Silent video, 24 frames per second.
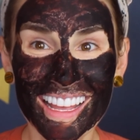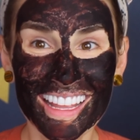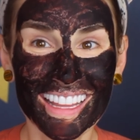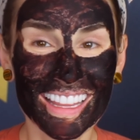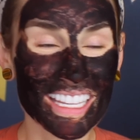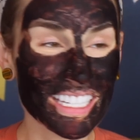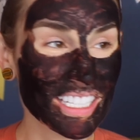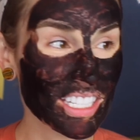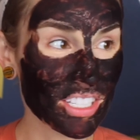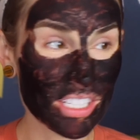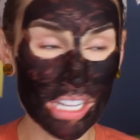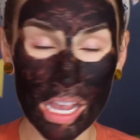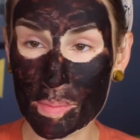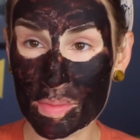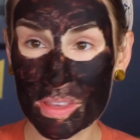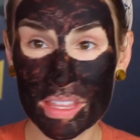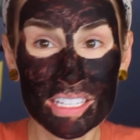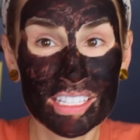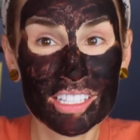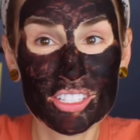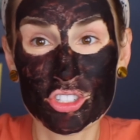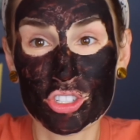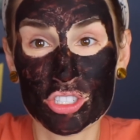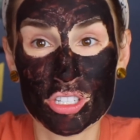This
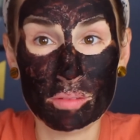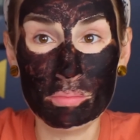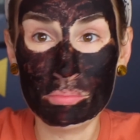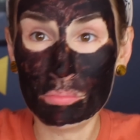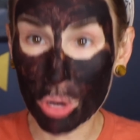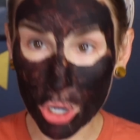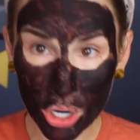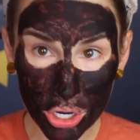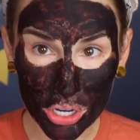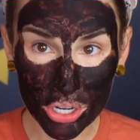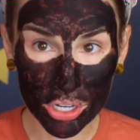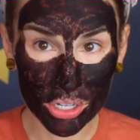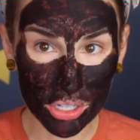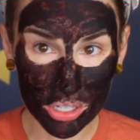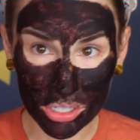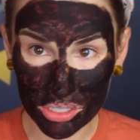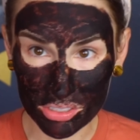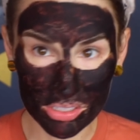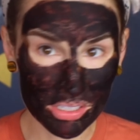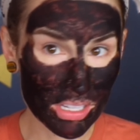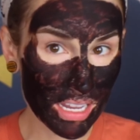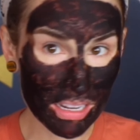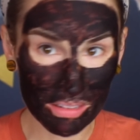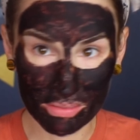is just a
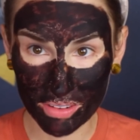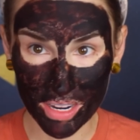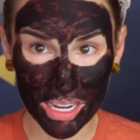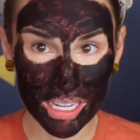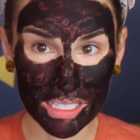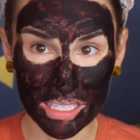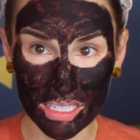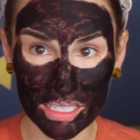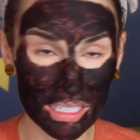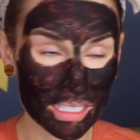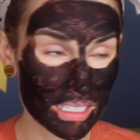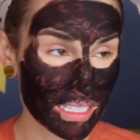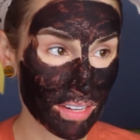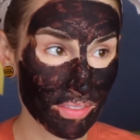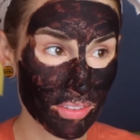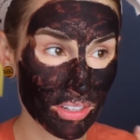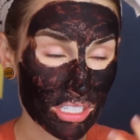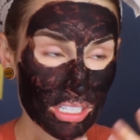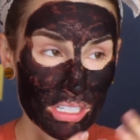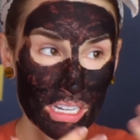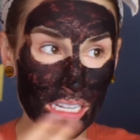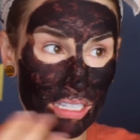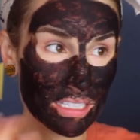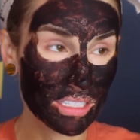marketer's advice. This isn't
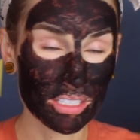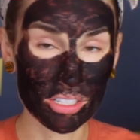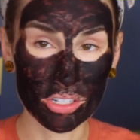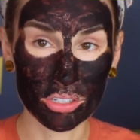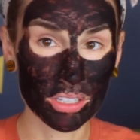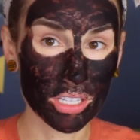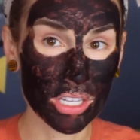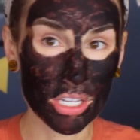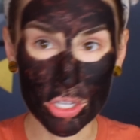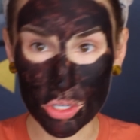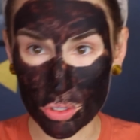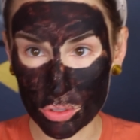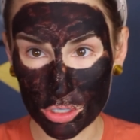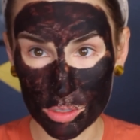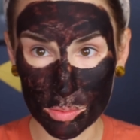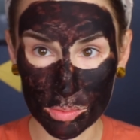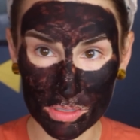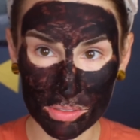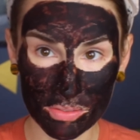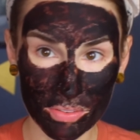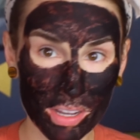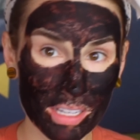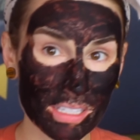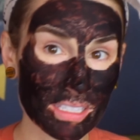even necessarily a
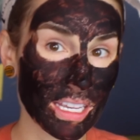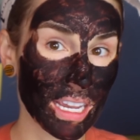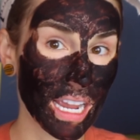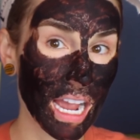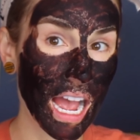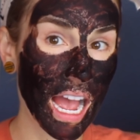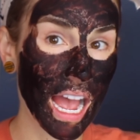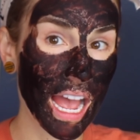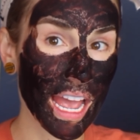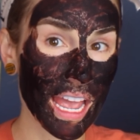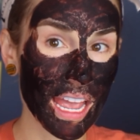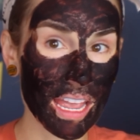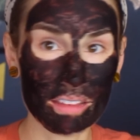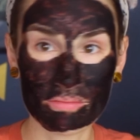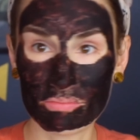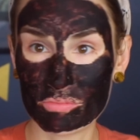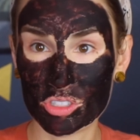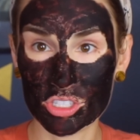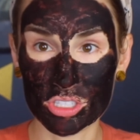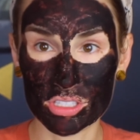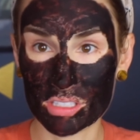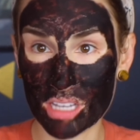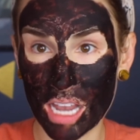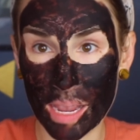YouTuber's advice. Like I'm
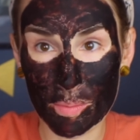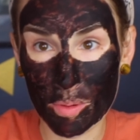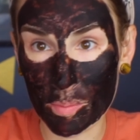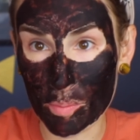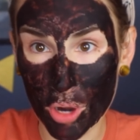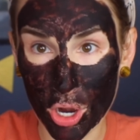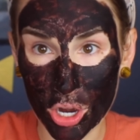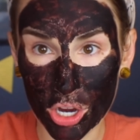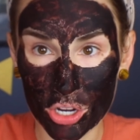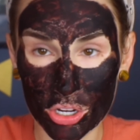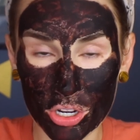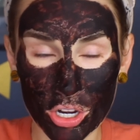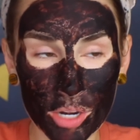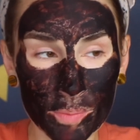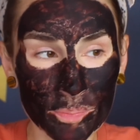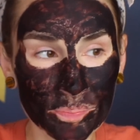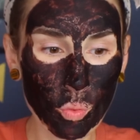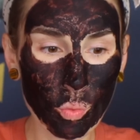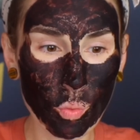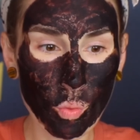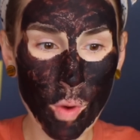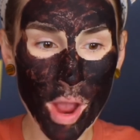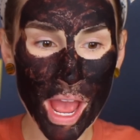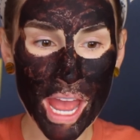a marketer.
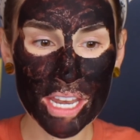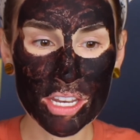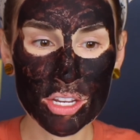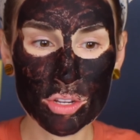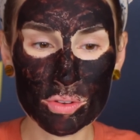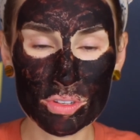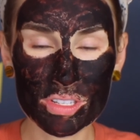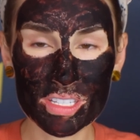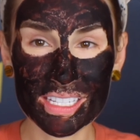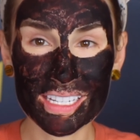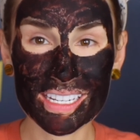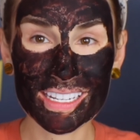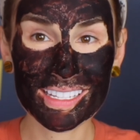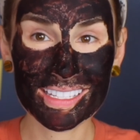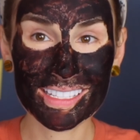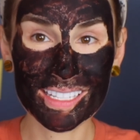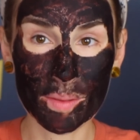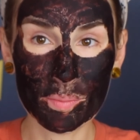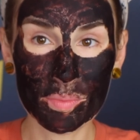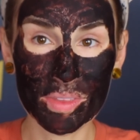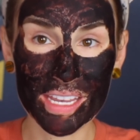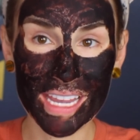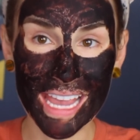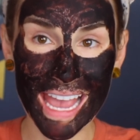When you see
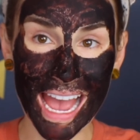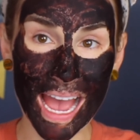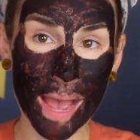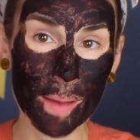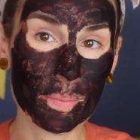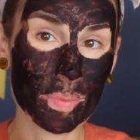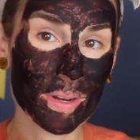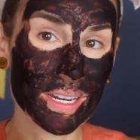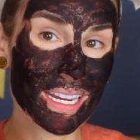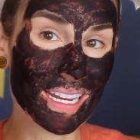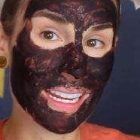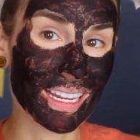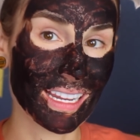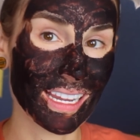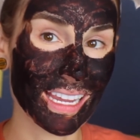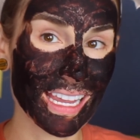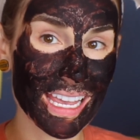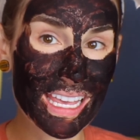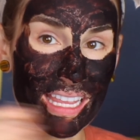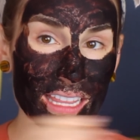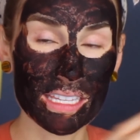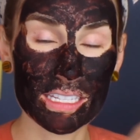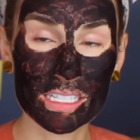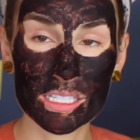something happening
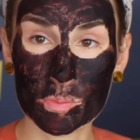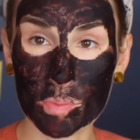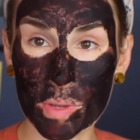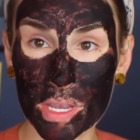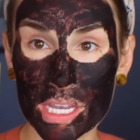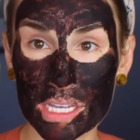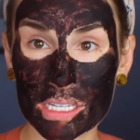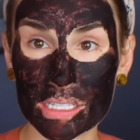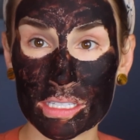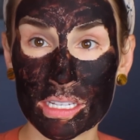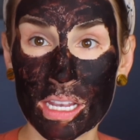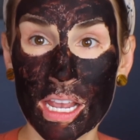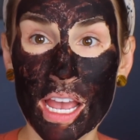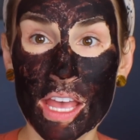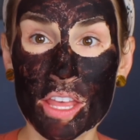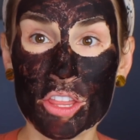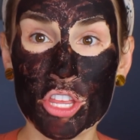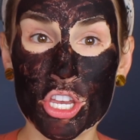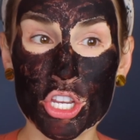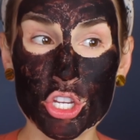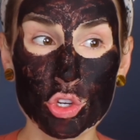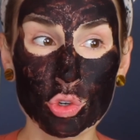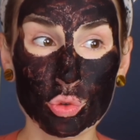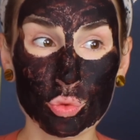in the space
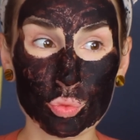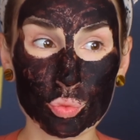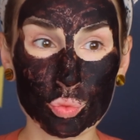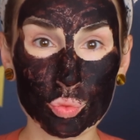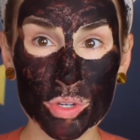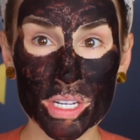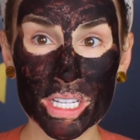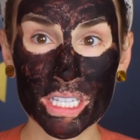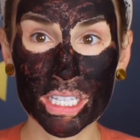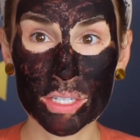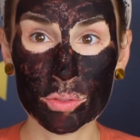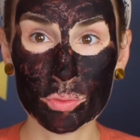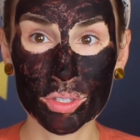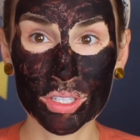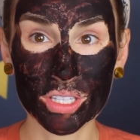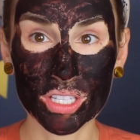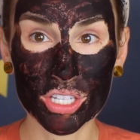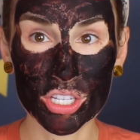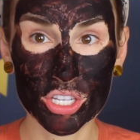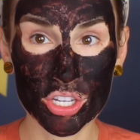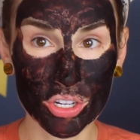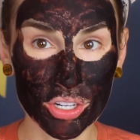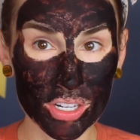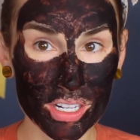that you're really,
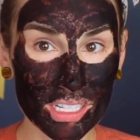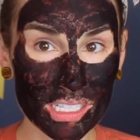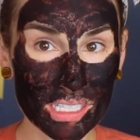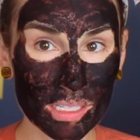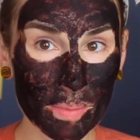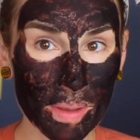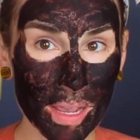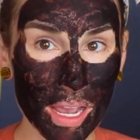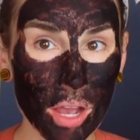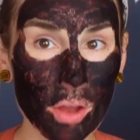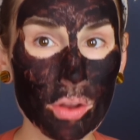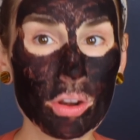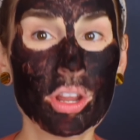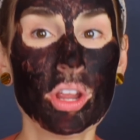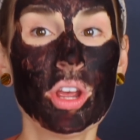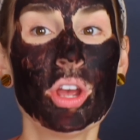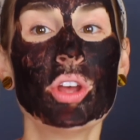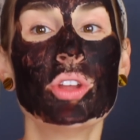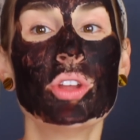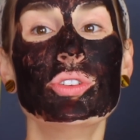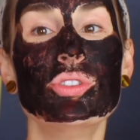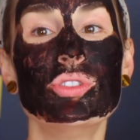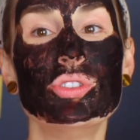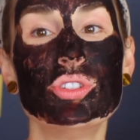really curious about,
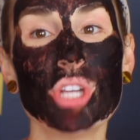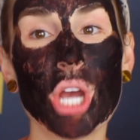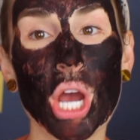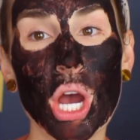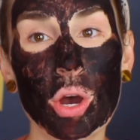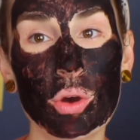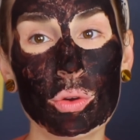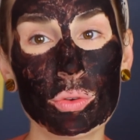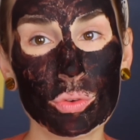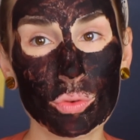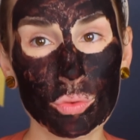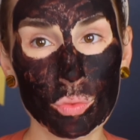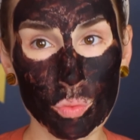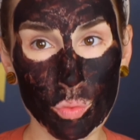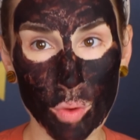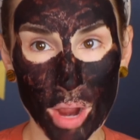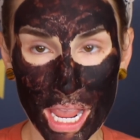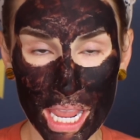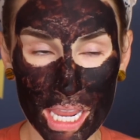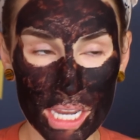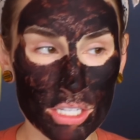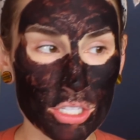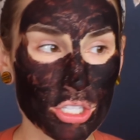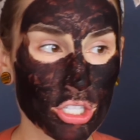don't
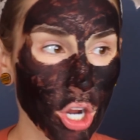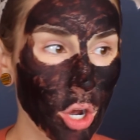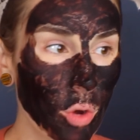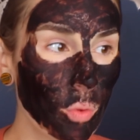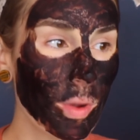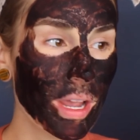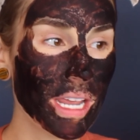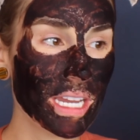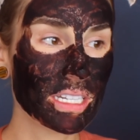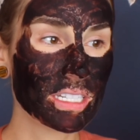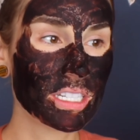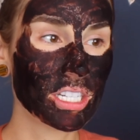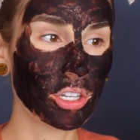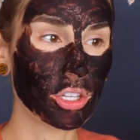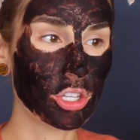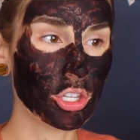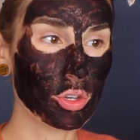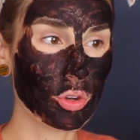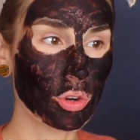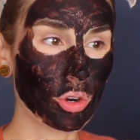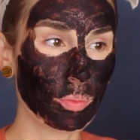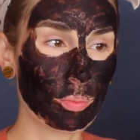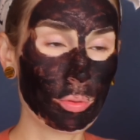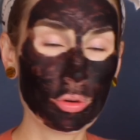wait. Don't wait until
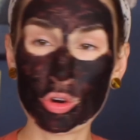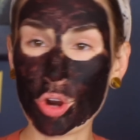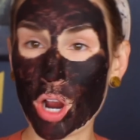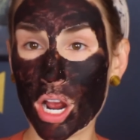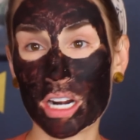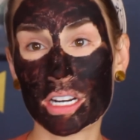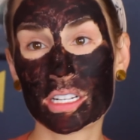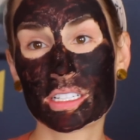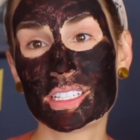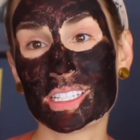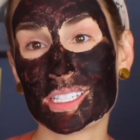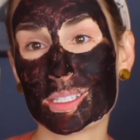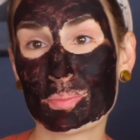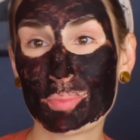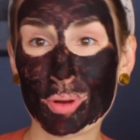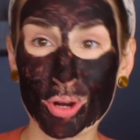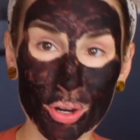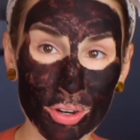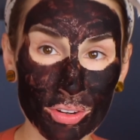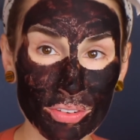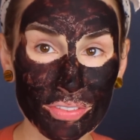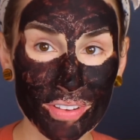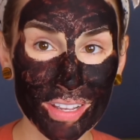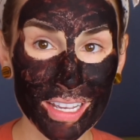your product is
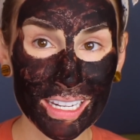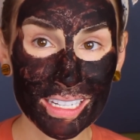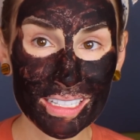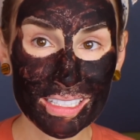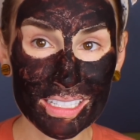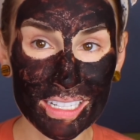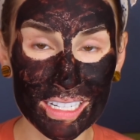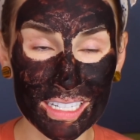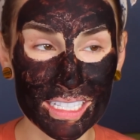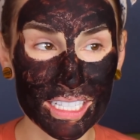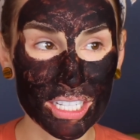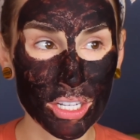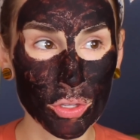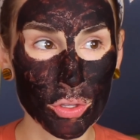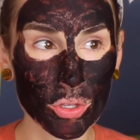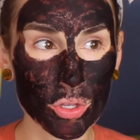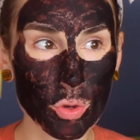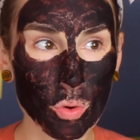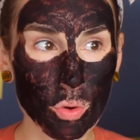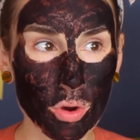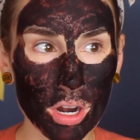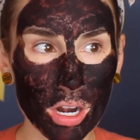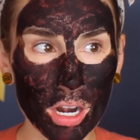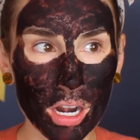perfect, until
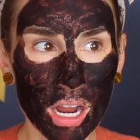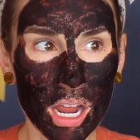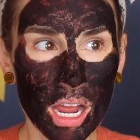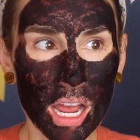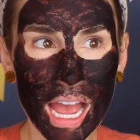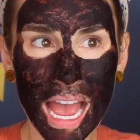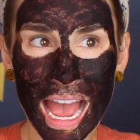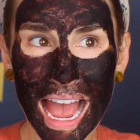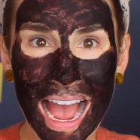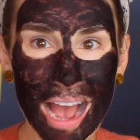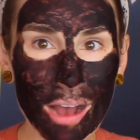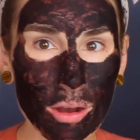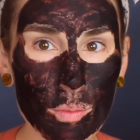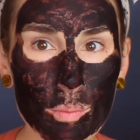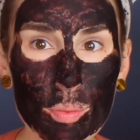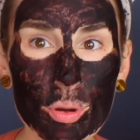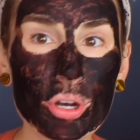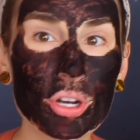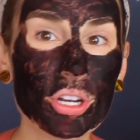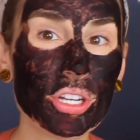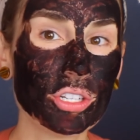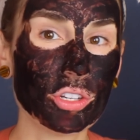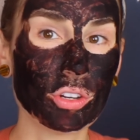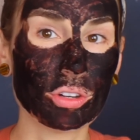your
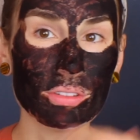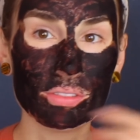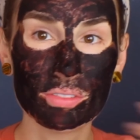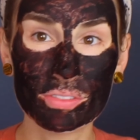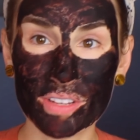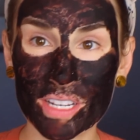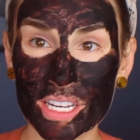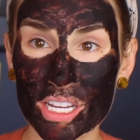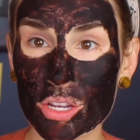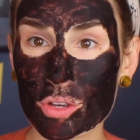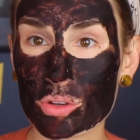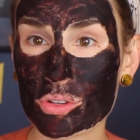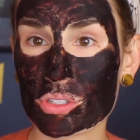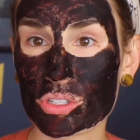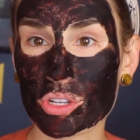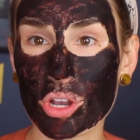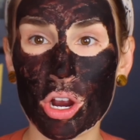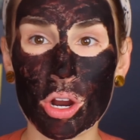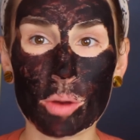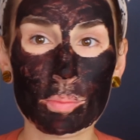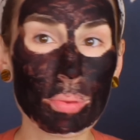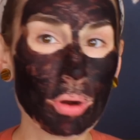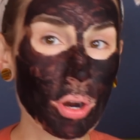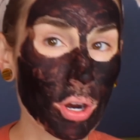output, your videos
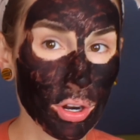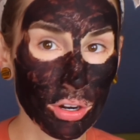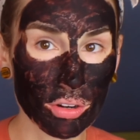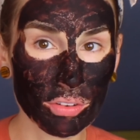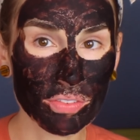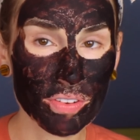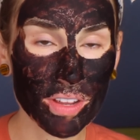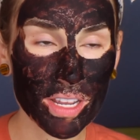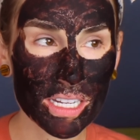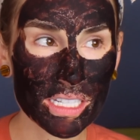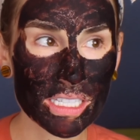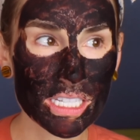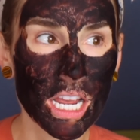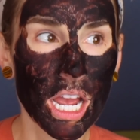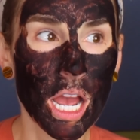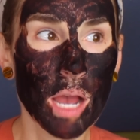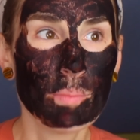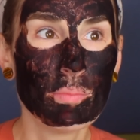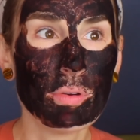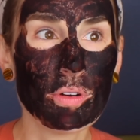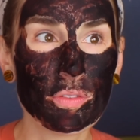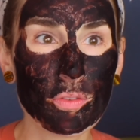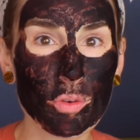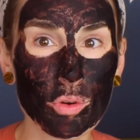are perfect
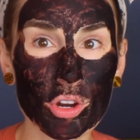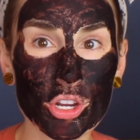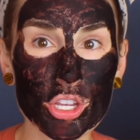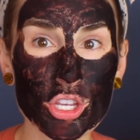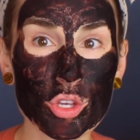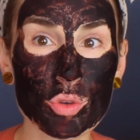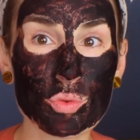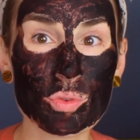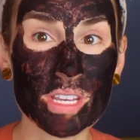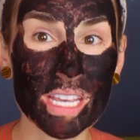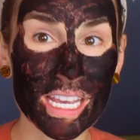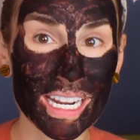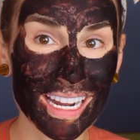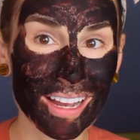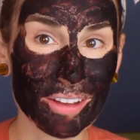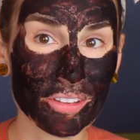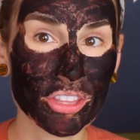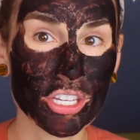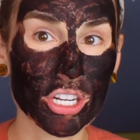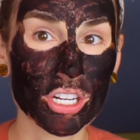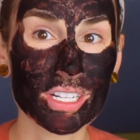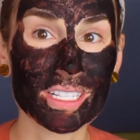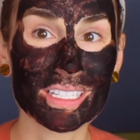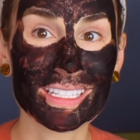before you get
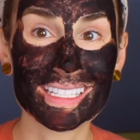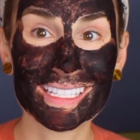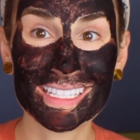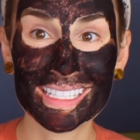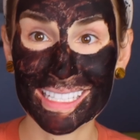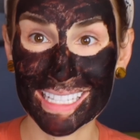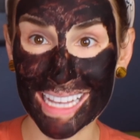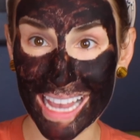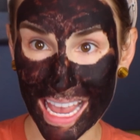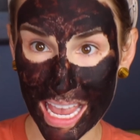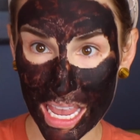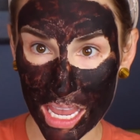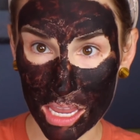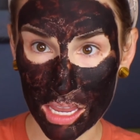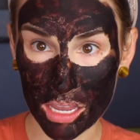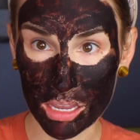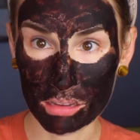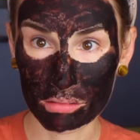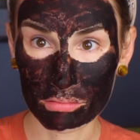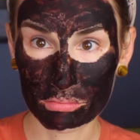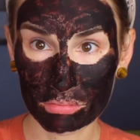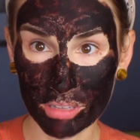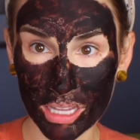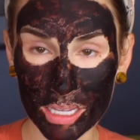out there and
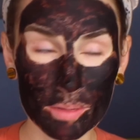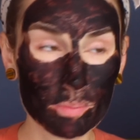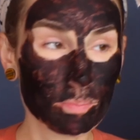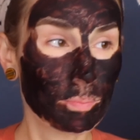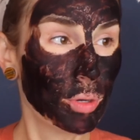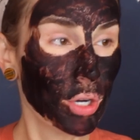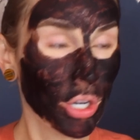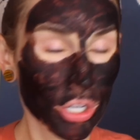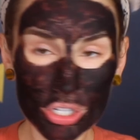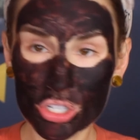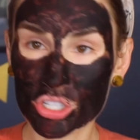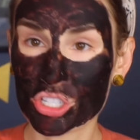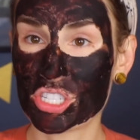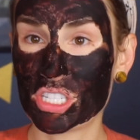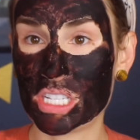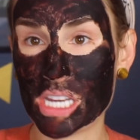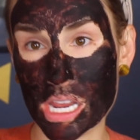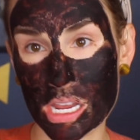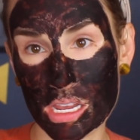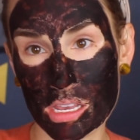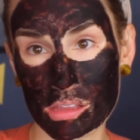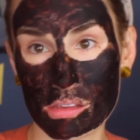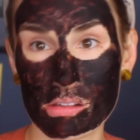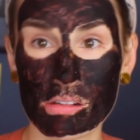say, like, put your
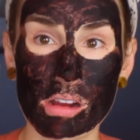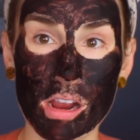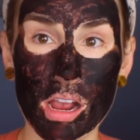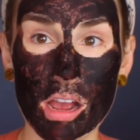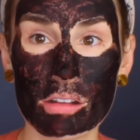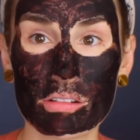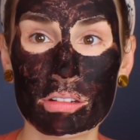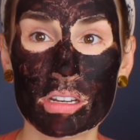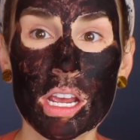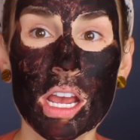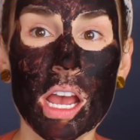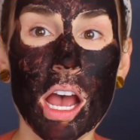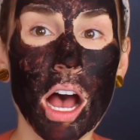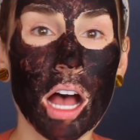stake in the ground.